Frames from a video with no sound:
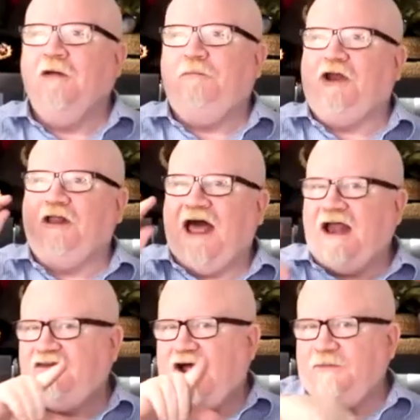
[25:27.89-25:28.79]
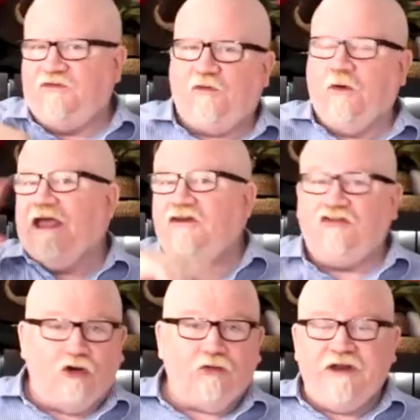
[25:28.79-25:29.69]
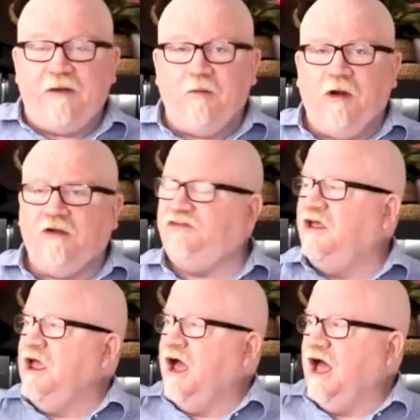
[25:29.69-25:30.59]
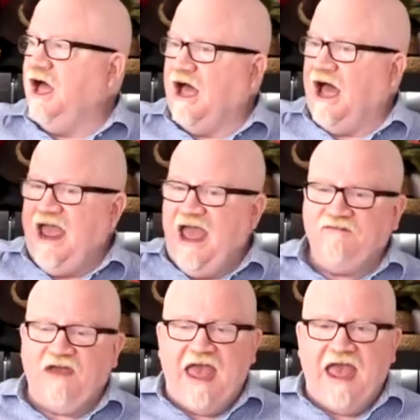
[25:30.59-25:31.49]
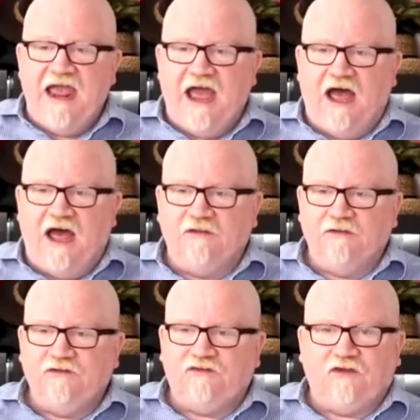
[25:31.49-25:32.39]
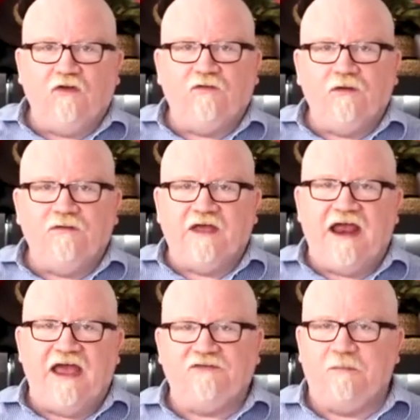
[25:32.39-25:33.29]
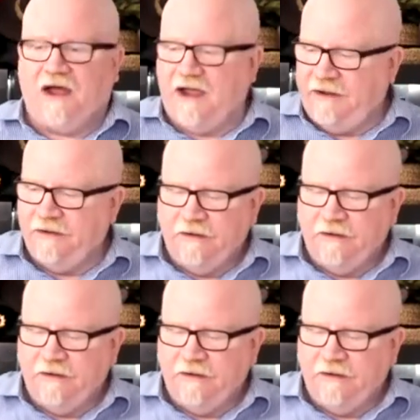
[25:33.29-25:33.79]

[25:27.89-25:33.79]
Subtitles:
But a lot of times for internal networks, I have a server that has my,